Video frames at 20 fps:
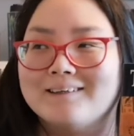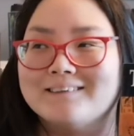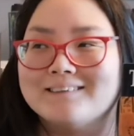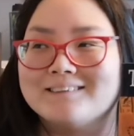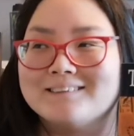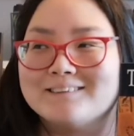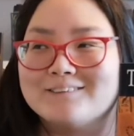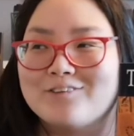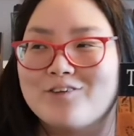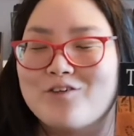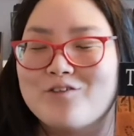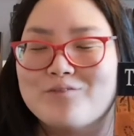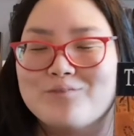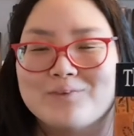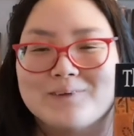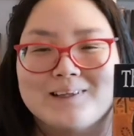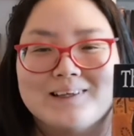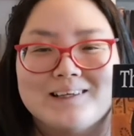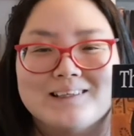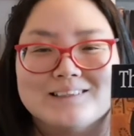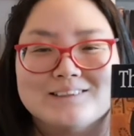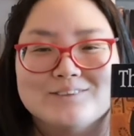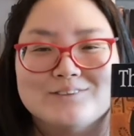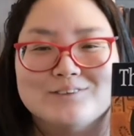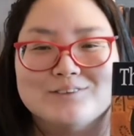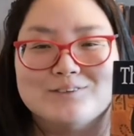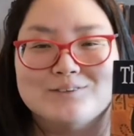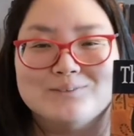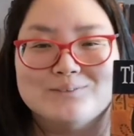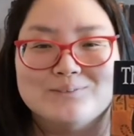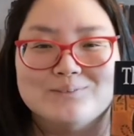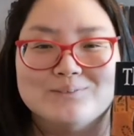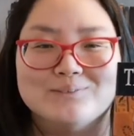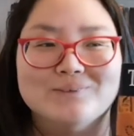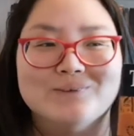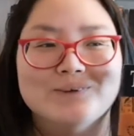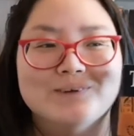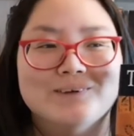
So hopefully it's not too